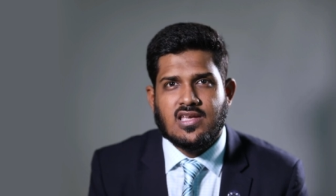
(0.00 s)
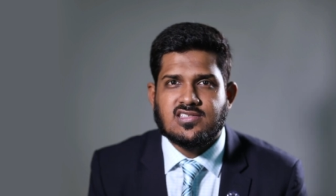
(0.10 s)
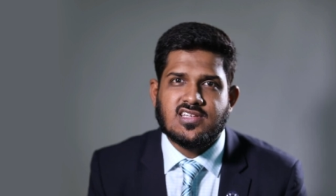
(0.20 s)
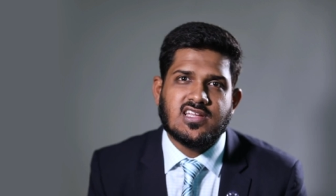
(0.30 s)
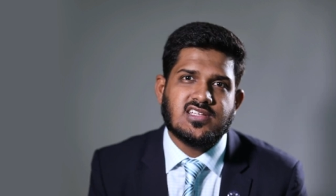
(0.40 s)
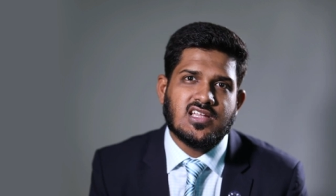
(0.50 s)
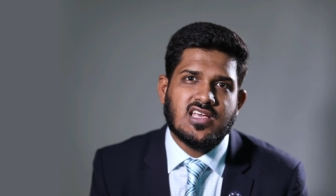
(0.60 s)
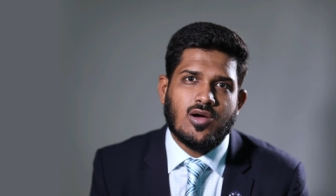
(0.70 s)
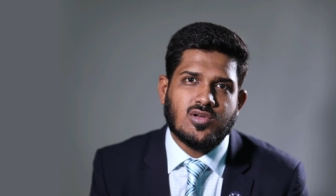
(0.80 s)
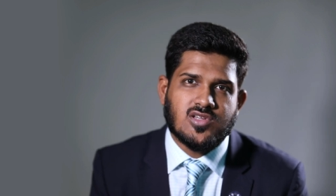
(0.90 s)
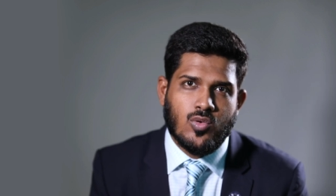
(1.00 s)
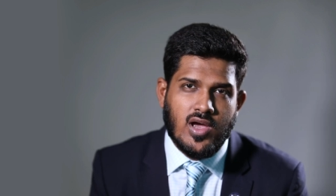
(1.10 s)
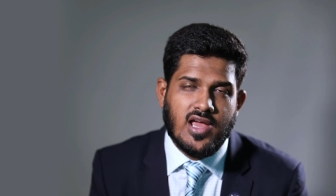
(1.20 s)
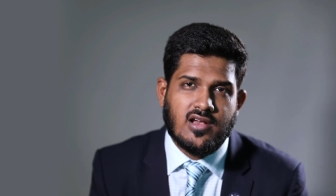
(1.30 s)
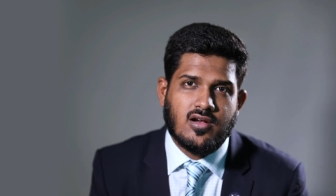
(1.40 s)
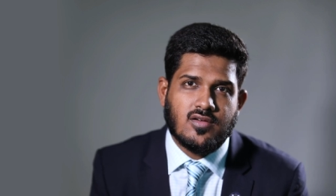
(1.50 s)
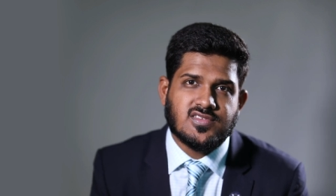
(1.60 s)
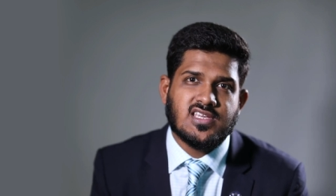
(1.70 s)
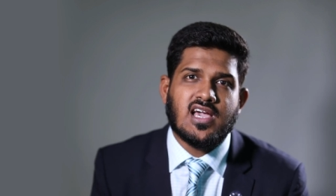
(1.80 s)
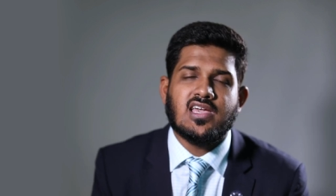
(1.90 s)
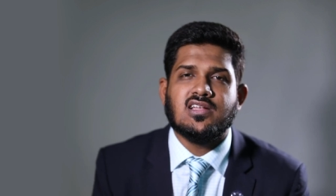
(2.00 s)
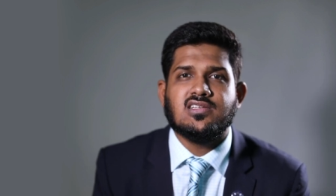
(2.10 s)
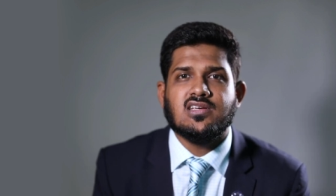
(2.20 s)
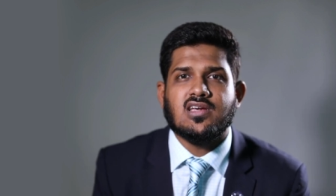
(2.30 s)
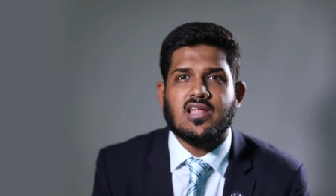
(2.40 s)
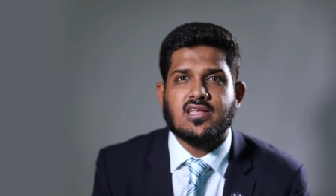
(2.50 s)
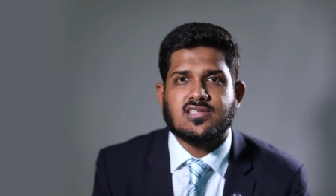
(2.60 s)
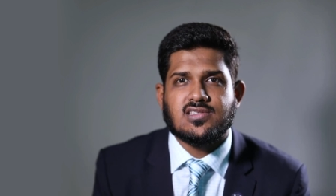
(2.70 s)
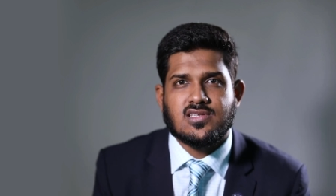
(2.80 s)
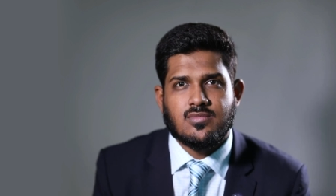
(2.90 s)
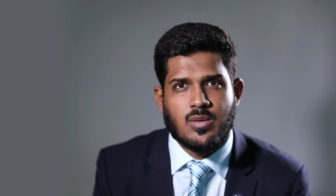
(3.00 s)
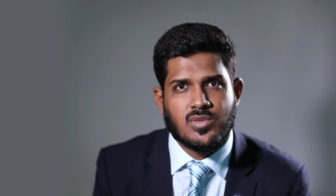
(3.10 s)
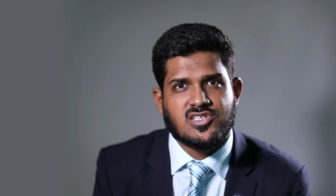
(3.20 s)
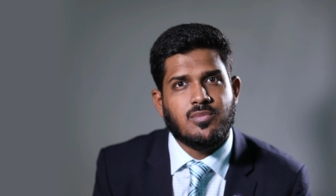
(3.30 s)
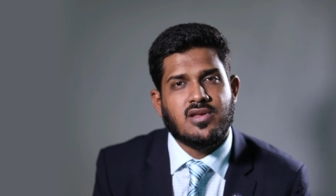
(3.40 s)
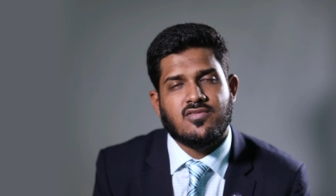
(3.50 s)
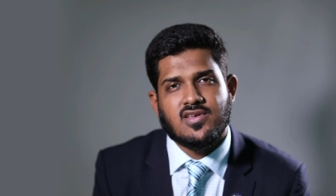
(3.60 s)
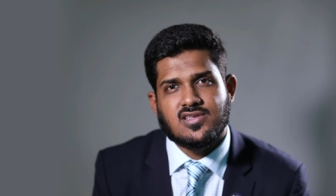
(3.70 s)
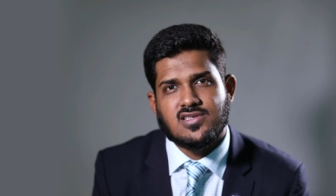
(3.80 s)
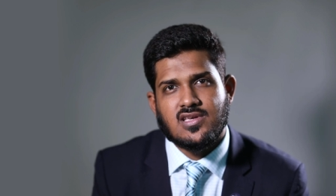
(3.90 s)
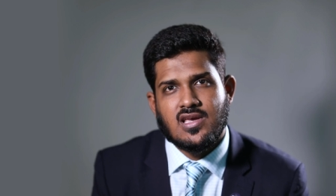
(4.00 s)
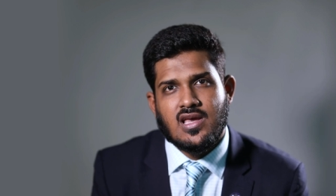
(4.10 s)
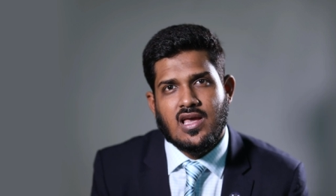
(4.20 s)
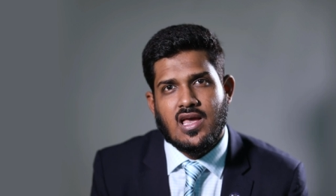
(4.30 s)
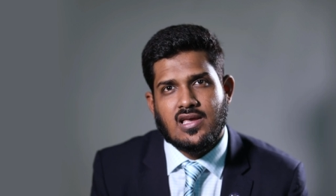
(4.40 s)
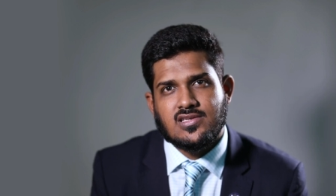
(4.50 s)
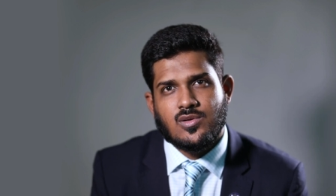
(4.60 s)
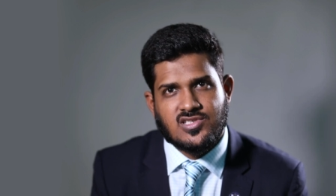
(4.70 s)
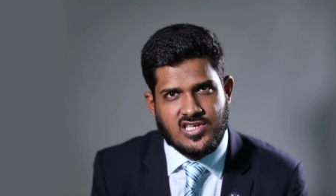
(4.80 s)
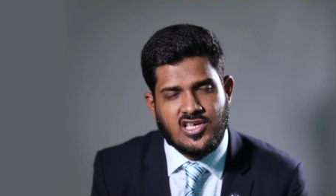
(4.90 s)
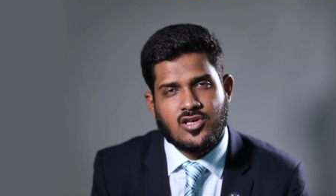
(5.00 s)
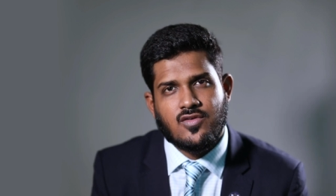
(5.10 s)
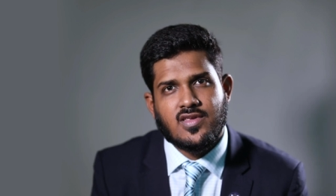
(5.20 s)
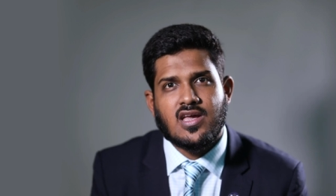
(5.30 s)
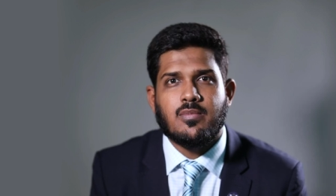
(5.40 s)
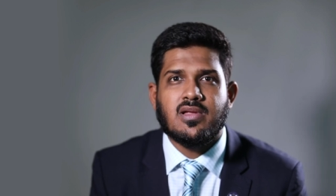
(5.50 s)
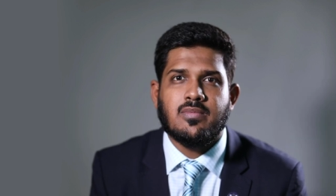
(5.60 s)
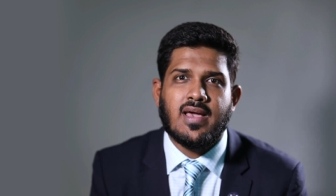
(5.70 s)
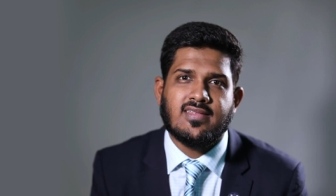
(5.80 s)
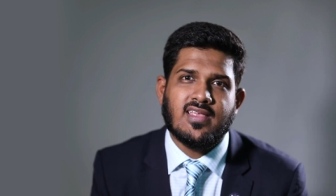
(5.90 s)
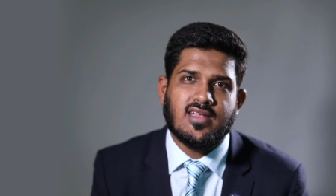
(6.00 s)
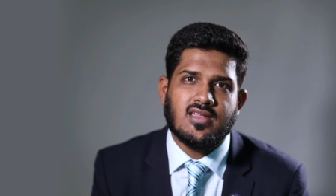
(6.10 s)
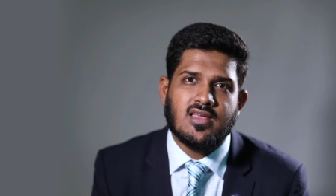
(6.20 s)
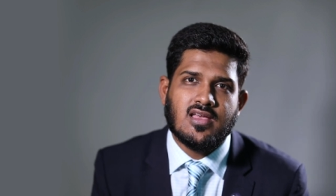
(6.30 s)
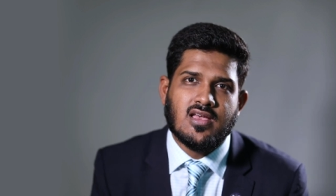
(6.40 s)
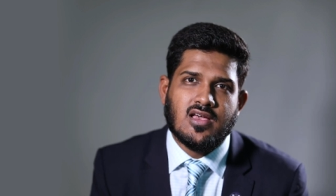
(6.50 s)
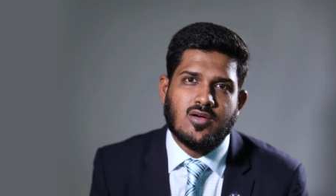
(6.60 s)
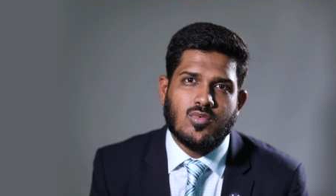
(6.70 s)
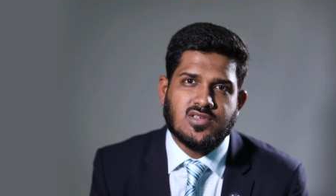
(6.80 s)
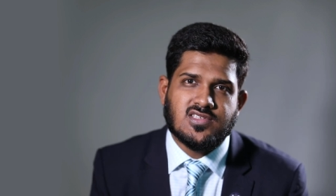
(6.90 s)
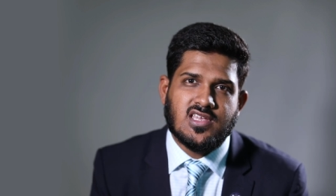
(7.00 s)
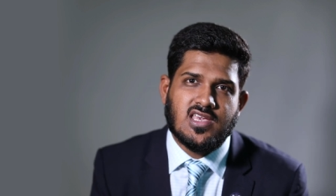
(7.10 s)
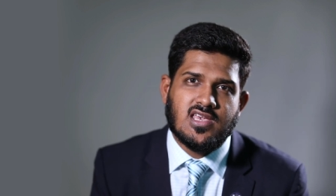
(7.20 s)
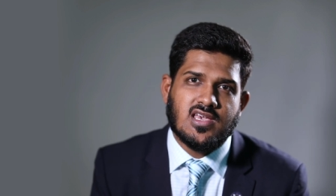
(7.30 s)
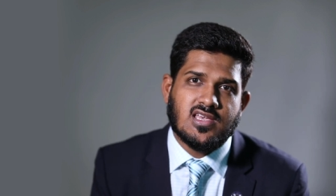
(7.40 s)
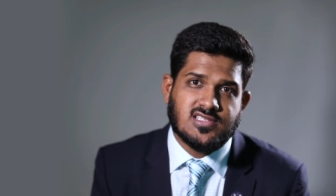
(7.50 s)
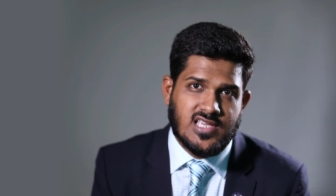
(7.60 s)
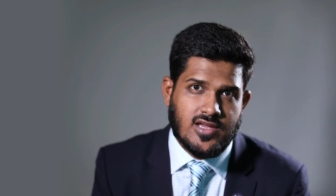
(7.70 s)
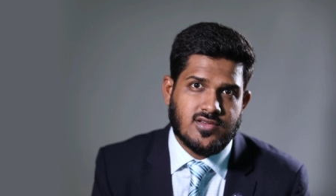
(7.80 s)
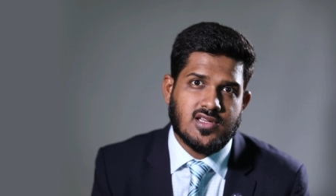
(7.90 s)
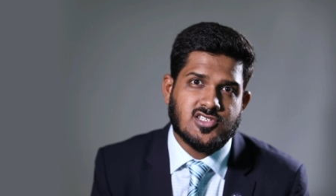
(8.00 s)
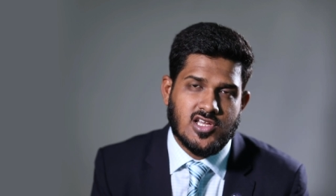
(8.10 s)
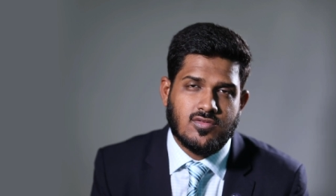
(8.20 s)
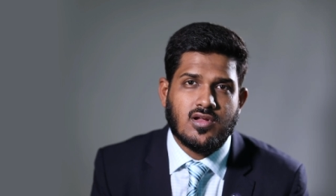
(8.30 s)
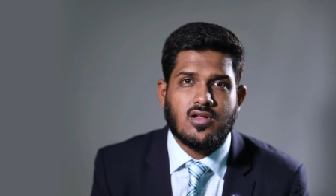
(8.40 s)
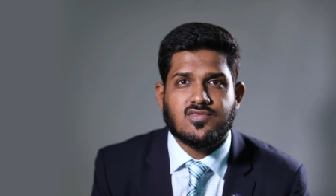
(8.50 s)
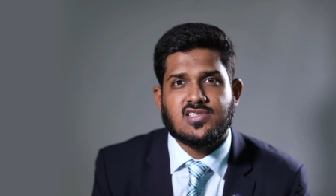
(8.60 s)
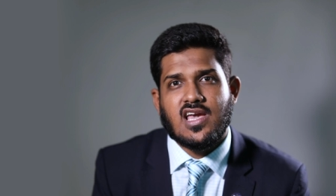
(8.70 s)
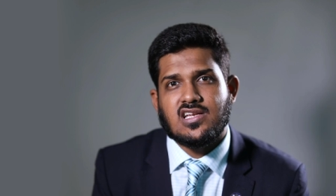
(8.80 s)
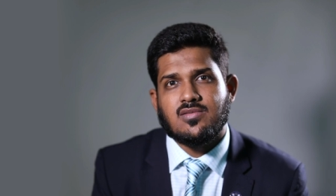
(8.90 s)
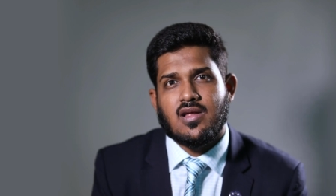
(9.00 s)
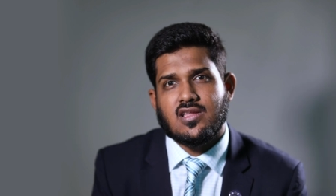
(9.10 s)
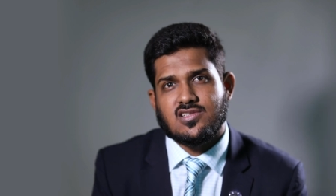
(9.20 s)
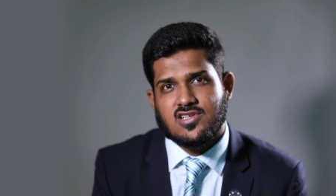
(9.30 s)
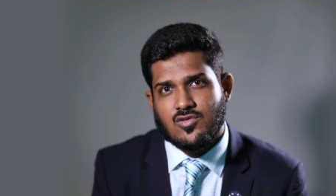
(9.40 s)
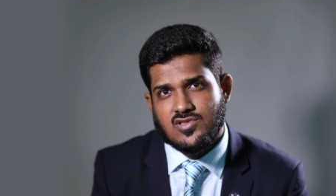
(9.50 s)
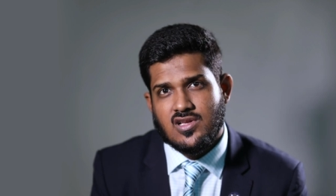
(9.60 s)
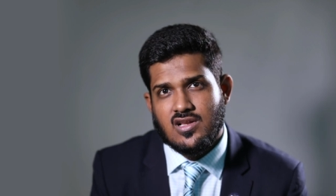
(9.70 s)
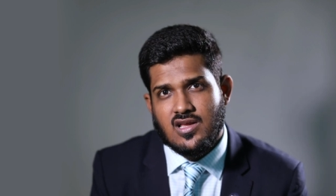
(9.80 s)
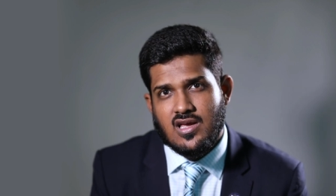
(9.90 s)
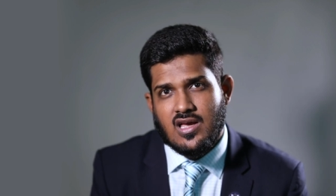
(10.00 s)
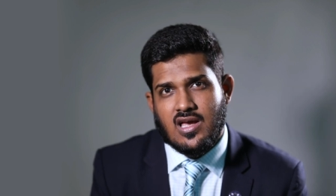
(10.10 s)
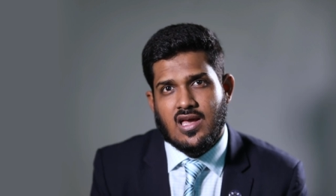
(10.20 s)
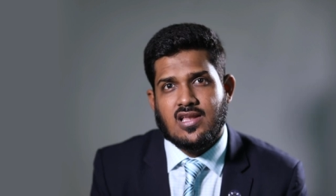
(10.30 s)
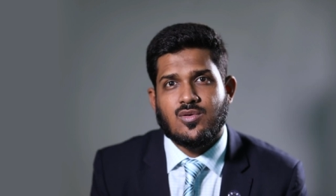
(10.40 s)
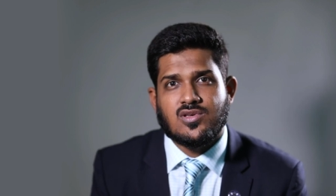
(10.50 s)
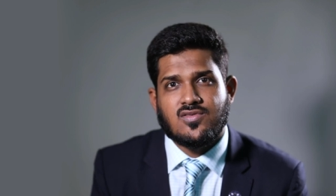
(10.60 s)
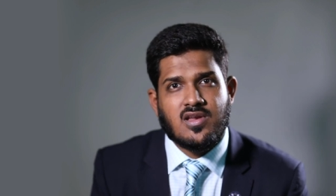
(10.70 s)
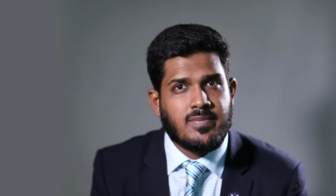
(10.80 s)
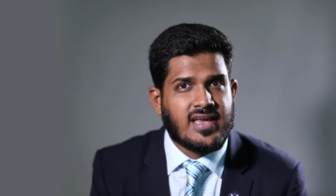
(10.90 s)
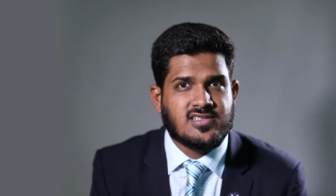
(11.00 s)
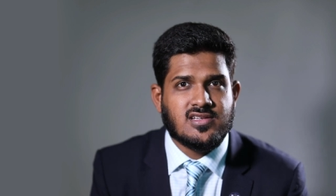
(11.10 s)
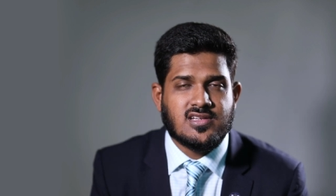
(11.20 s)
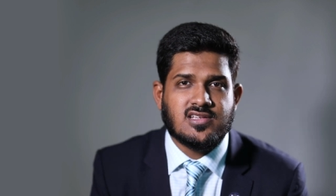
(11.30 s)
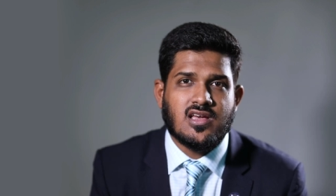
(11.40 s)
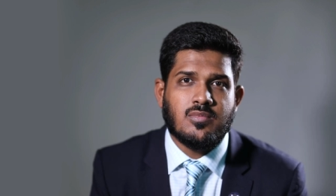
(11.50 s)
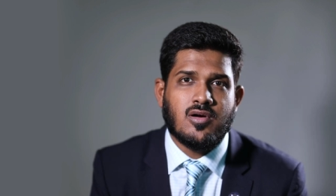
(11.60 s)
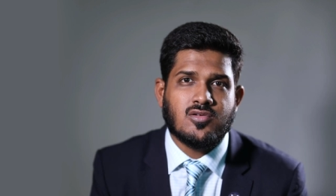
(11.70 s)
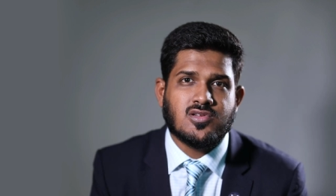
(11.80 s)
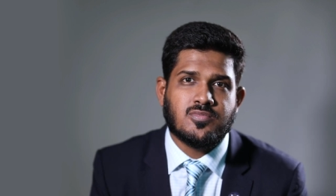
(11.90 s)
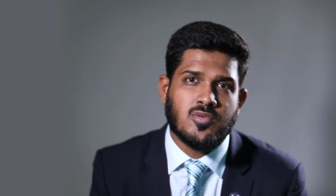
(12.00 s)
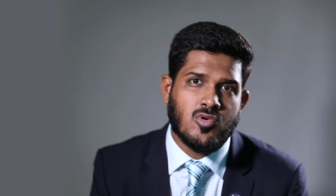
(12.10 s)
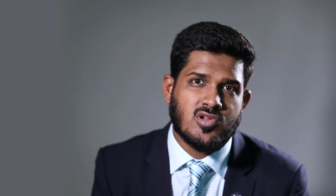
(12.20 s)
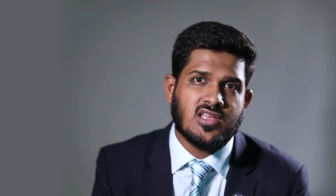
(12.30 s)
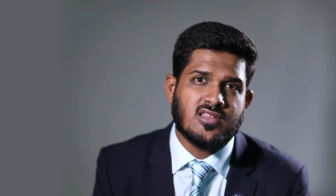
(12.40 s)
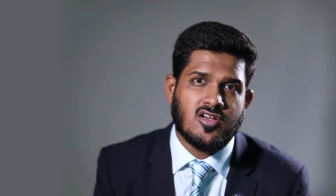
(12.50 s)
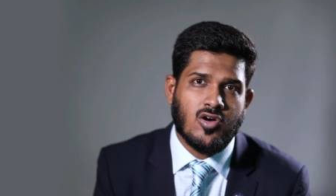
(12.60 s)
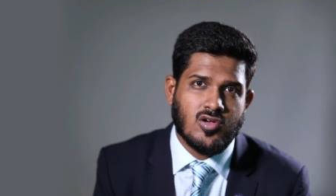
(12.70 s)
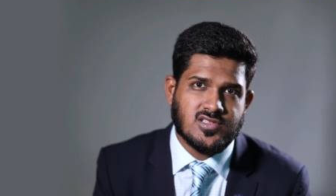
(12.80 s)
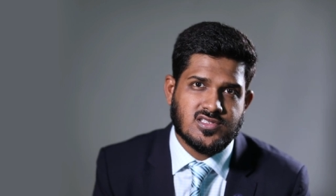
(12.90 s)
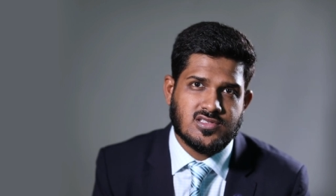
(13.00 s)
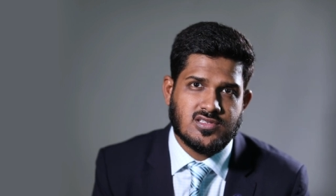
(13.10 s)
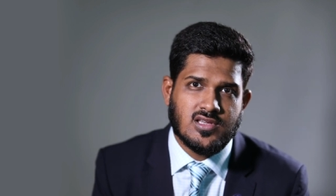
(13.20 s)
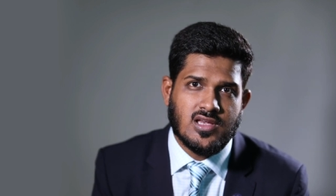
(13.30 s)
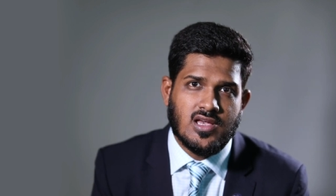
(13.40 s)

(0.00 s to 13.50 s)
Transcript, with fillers: Incidentally, I was aware of CILT and its membership benefits as our CEO of the company back then was the Secretary General of CILT Bangladesh Council and he was very passionate about promoting the cause